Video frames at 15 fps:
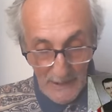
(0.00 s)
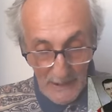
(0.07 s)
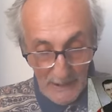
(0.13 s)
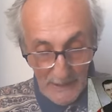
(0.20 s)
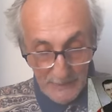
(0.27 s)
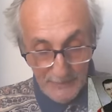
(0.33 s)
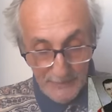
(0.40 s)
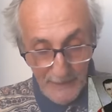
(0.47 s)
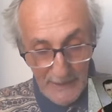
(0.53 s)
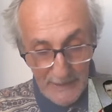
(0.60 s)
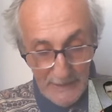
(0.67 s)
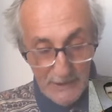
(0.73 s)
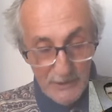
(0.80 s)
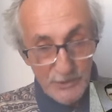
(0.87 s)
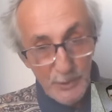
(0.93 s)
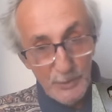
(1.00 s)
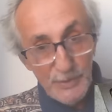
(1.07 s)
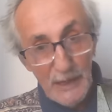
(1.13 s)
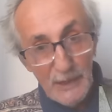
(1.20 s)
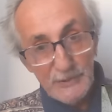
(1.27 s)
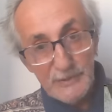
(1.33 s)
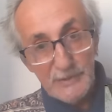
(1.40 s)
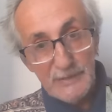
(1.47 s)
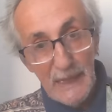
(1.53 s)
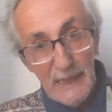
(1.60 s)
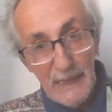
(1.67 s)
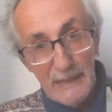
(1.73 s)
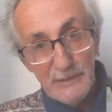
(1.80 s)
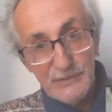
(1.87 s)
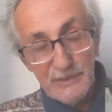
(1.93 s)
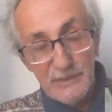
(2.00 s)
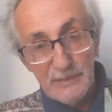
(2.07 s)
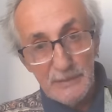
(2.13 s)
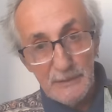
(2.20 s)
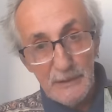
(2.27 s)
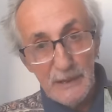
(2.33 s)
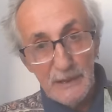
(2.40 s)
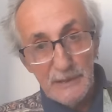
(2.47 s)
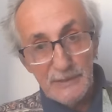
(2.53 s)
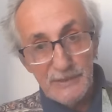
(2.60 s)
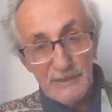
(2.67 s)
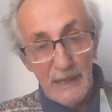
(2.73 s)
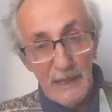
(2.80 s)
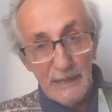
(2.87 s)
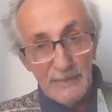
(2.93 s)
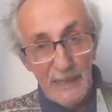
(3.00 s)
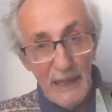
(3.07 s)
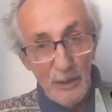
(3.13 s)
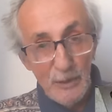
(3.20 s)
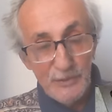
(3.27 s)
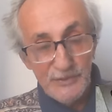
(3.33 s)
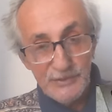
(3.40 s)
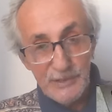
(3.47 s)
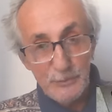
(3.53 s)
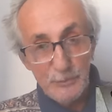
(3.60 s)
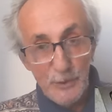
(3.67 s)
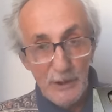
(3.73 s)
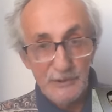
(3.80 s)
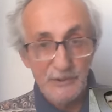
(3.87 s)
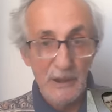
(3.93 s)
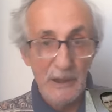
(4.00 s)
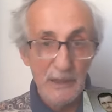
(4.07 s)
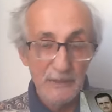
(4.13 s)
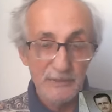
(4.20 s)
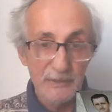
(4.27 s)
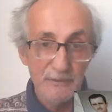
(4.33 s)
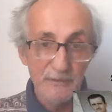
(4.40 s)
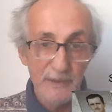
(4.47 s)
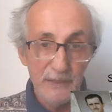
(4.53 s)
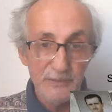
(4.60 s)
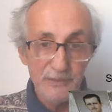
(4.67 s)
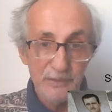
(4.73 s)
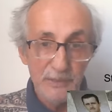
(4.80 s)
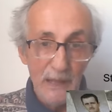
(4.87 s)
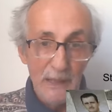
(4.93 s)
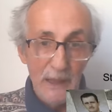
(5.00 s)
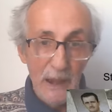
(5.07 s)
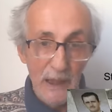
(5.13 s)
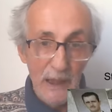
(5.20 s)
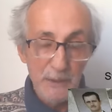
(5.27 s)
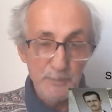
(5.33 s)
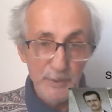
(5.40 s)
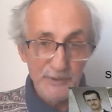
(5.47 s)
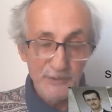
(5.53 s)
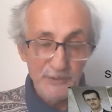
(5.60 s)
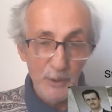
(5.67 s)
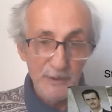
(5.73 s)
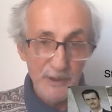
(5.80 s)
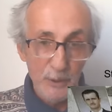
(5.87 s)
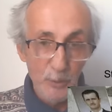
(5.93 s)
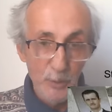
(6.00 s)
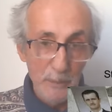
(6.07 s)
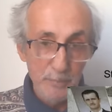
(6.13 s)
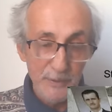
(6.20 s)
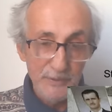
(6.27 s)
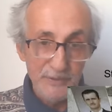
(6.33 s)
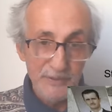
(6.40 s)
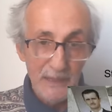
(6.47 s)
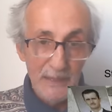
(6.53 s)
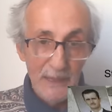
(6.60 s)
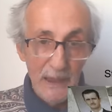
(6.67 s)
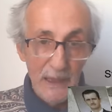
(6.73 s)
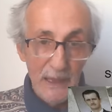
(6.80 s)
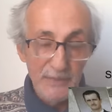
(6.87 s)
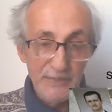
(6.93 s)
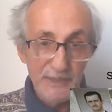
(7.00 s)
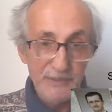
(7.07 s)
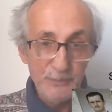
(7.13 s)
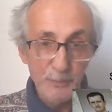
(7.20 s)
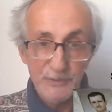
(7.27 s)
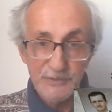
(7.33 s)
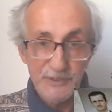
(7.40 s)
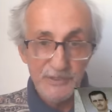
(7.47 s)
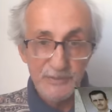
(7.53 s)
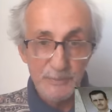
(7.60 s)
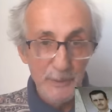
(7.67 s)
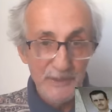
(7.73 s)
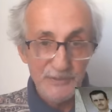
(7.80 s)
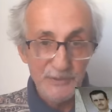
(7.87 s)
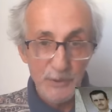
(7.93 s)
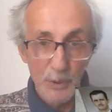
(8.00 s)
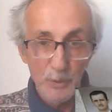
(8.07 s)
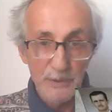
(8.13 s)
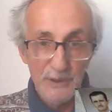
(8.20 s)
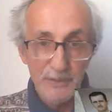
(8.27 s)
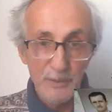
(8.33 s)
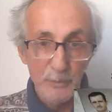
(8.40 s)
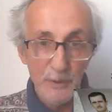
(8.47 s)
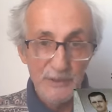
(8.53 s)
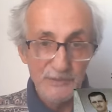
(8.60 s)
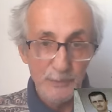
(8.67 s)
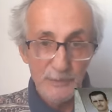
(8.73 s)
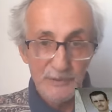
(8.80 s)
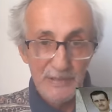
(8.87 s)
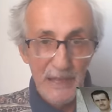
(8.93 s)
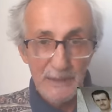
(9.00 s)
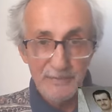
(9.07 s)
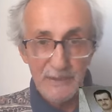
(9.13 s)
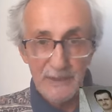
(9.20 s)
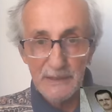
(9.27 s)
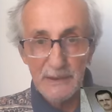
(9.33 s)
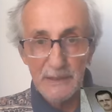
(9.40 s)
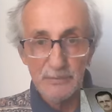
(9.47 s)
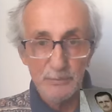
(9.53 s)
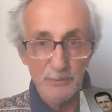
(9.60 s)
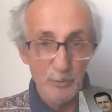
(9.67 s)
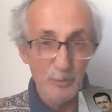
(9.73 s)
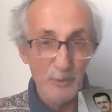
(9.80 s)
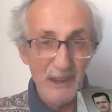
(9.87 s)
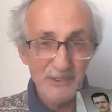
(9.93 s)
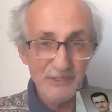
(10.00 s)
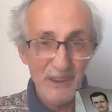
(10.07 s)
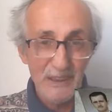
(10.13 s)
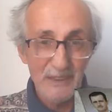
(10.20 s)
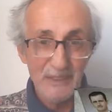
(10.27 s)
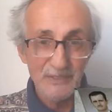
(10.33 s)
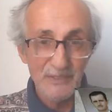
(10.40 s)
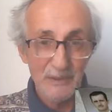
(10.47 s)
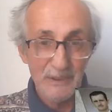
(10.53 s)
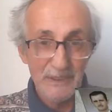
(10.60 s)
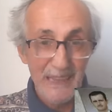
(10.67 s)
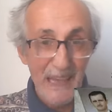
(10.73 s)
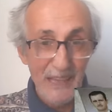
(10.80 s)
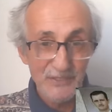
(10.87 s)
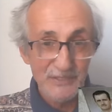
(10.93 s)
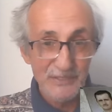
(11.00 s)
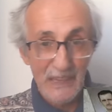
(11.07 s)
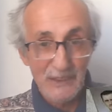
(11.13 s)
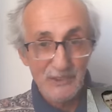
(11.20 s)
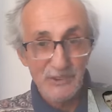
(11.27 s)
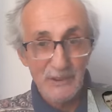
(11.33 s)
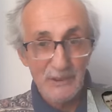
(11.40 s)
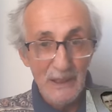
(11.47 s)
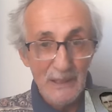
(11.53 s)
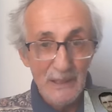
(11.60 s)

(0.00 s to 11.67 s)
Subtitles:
And finally, in 2018, he announced that Russia has invented hypersonic weapons, and this was dismissed totally. The West was laughing at it. Russia is a gas station